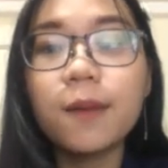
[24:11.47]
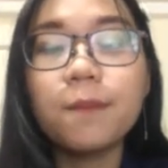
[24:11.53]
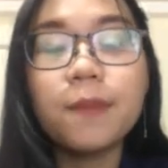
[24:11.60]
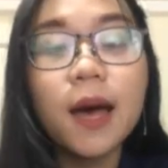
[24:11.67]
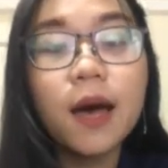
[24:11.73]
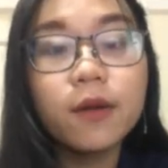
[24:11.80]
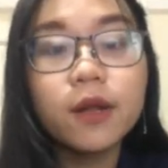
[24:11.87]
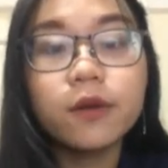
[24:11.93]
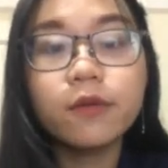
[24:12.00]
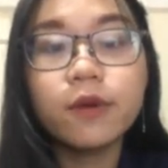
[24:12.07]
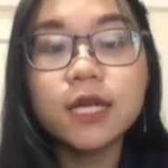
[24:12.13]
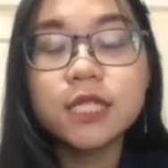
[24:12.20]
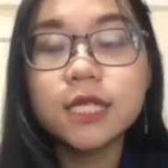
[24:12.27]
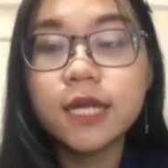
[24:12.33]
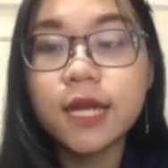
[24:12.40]
Bounded
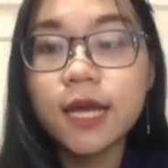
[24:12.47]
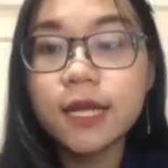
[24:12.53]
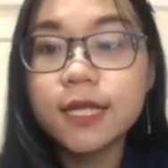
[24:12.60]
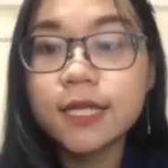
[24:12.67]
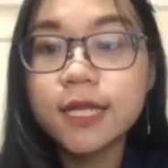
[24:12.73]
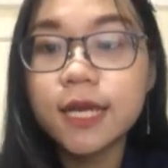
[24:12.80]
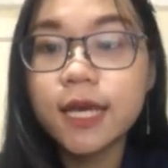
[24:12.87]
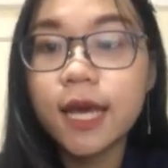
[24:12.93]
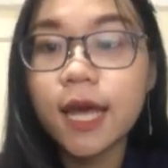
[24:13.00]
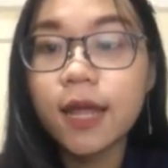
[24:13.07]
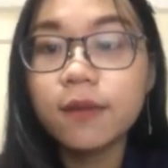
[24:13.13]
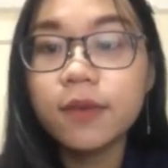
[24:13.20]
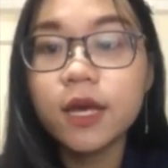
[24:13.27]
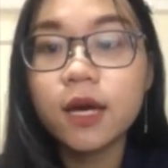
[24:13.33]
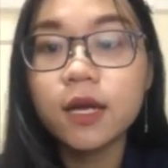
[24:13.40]
rationality
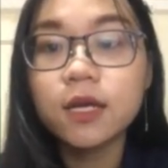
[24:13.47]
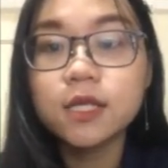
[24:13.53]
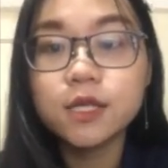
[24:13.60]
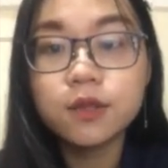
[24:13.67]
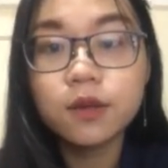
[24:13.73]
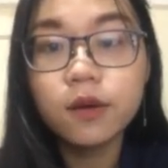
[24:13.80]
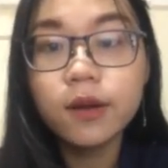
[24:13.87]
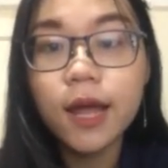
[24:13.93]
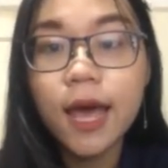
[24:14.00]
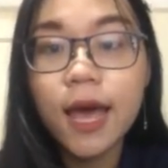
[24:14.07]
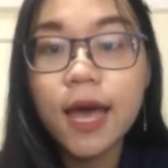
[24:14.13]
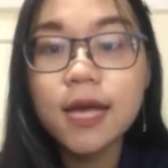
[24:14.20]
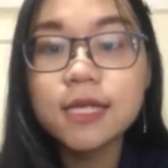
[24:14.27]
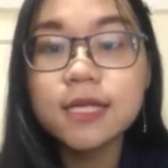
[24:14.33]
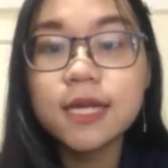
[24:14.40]
can be understood
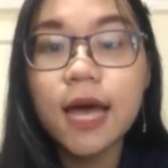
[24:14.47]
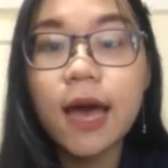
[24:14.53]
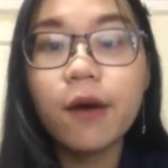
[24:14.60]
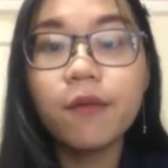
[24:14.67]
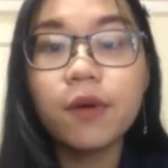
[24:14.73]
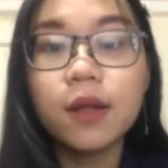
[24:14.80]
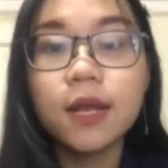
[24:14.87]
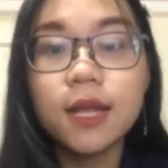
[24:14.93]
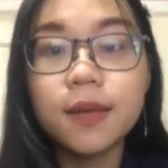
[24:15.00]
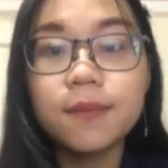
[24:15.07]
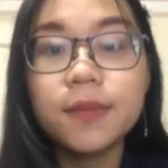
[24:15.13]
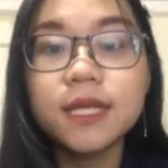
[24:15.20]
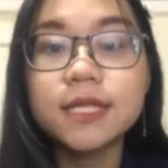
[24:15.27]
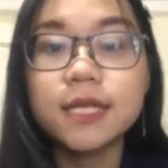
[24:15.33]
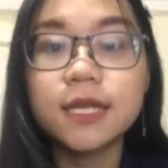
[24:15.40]
as our
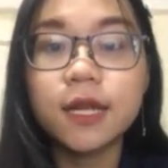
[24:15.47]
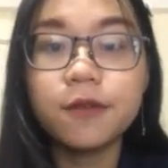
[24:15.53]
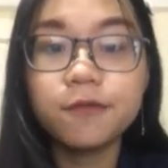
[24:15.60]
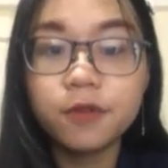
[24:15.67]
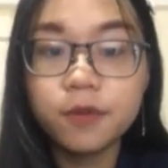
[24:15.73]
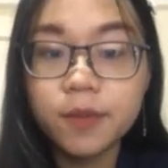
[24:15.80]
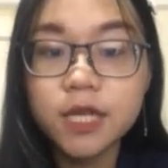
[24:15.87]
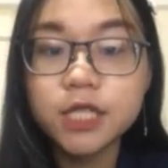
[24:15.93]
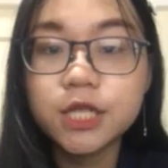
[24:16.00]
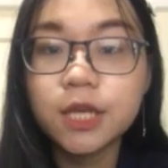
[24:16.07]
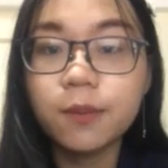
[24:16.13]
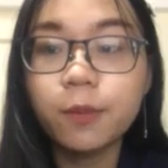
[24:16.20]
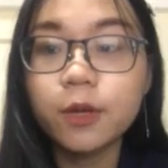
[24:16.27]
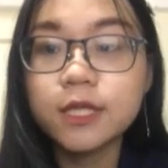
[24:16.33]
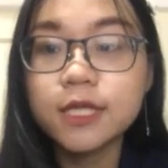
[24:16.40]
limited
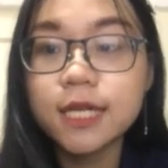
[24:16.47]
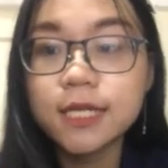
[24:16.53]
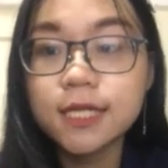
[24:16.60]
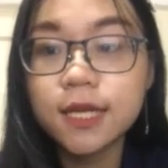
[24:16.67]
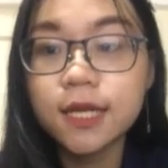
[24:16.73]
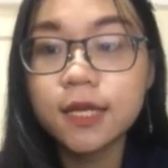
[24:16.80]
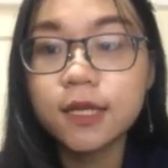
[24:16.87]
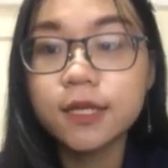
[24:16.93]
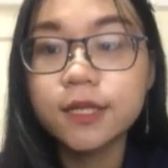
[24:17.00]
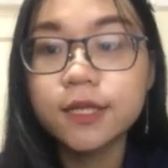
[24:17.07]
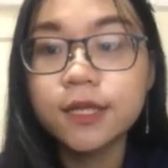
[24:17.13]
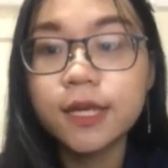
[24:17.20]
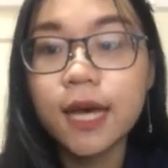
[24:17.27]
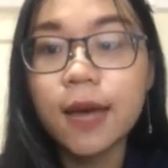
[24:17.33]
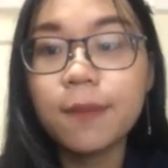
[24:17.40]
information processing
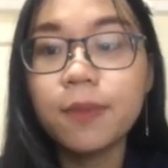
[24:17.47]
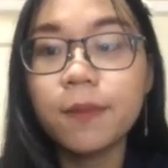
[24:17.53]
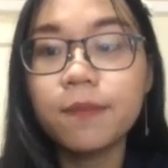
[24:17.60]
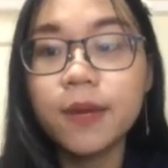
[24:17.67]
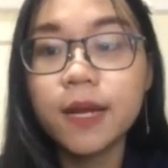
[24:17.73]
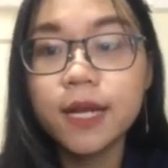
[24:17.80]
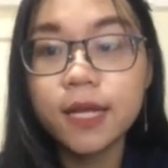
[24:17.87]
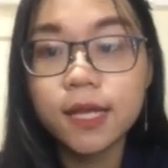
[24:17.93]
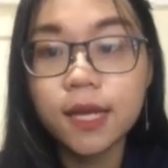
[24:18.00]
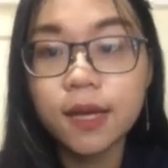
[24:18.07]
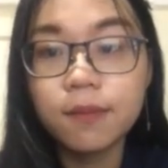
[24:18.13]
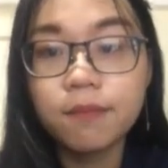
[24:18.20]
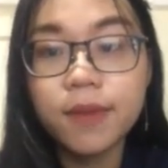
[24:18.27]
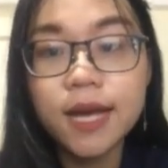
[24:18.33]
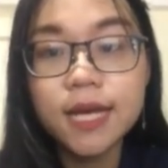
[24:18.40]
capability
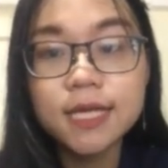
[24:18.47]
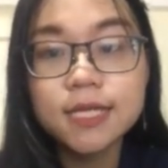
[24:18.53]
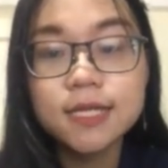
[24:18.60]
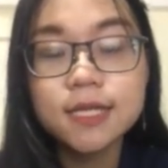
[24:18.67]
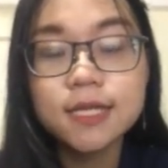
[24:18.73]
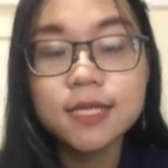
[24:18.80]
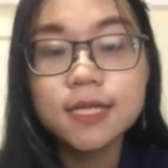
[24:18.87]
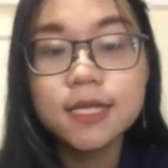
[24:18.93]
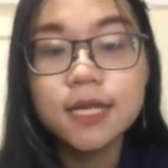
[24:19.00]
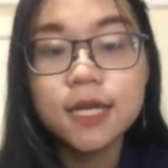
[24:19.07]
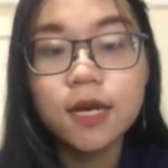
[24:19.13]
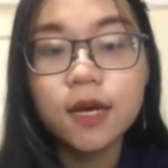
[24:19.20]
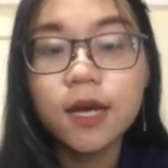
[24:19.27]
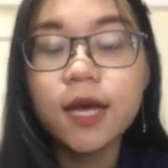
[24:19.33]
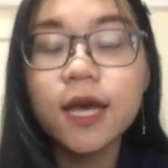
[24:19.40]
makes
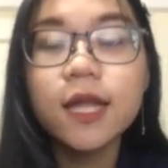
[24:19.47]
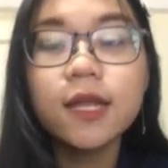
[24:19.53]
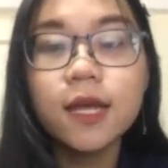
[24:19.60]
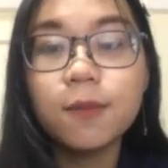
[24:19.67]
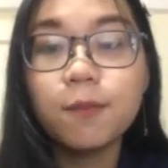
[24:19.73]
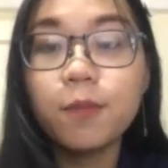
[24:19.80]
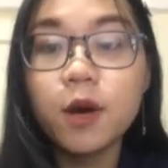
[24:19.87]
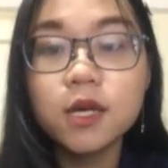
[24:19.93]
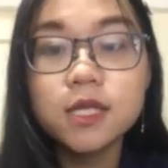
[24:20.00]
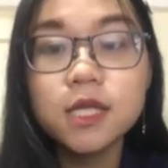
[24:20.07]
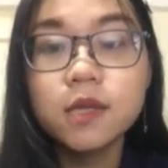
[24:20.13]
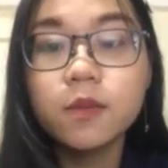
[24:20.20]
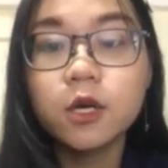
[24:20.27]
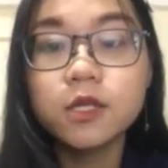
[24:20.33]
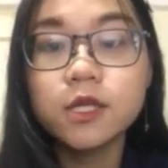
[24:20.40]
it
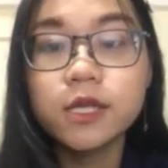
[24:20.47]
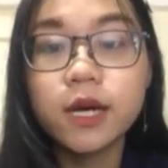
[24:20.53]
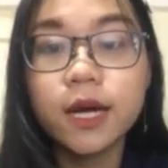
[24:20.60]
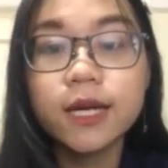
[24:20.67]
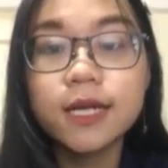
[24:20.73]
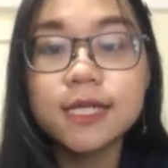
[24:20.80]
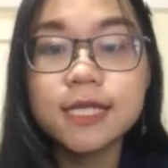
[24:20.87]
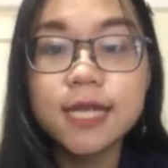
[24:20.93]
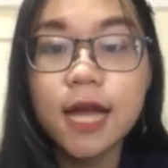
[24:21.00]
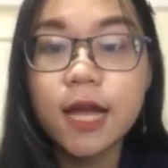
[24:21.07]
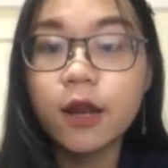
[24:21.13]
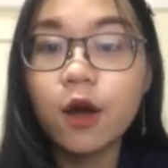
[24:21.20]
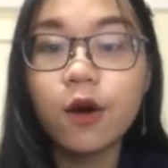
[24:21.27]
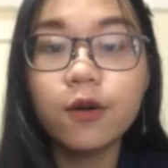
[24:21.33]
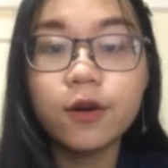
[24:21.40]
impossible to
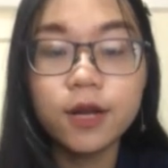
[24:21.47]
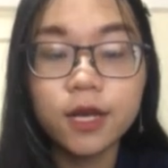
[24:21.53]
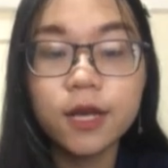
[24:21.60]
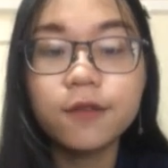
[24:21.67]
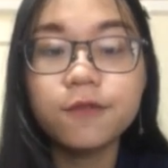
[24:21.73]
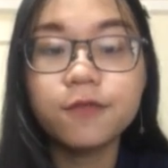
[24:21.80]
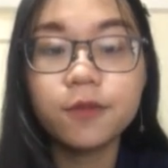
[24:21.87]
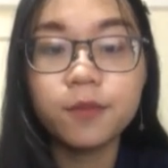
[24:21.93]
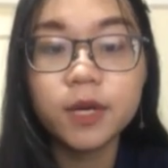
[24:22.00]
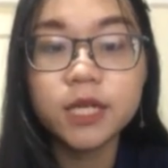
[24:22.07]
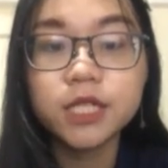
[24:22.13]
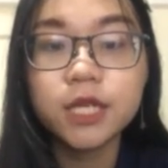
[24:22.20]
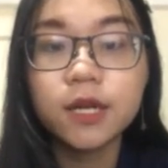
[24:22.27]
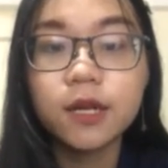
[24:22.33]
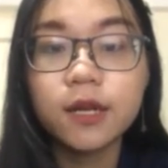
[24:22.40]
understand all the
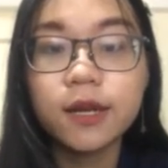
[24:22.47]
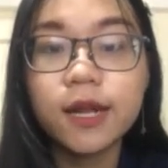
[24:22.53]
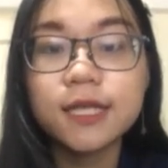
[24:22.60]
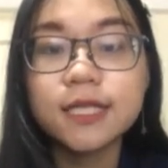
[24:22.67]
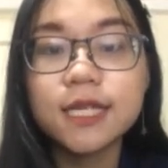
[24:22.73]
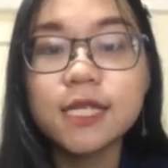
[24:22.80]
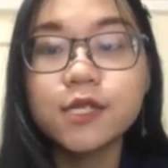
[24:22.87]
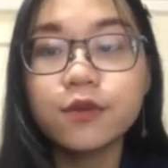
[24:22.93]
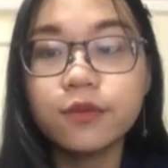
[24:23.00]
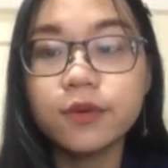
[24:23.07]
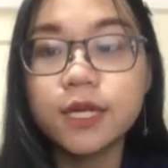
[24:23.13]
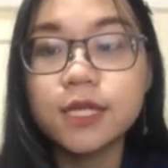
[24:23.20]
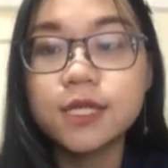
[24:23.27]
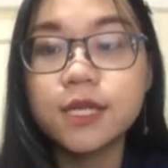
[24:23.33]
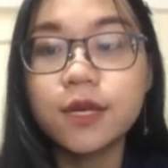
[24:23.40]
information
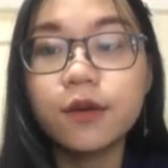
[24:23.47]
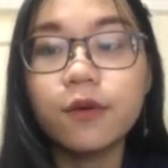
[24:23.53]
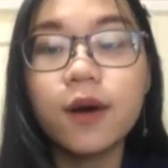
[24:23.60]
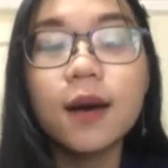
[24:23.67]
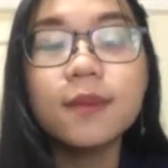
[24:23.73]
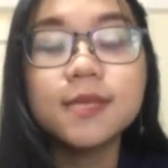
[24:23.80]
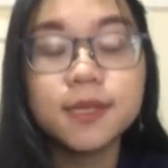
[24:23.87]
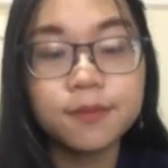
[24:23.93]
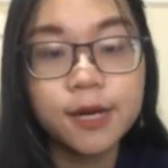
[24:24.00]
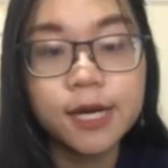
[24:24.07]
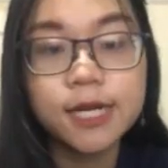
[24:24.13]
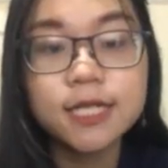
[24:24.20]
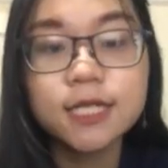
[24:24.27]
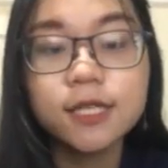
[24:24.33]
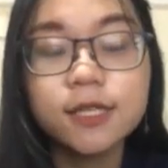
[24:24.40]
necessary to
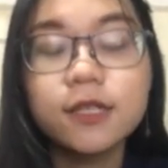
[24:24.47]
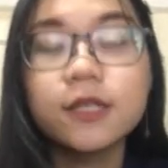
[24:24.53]
optimize.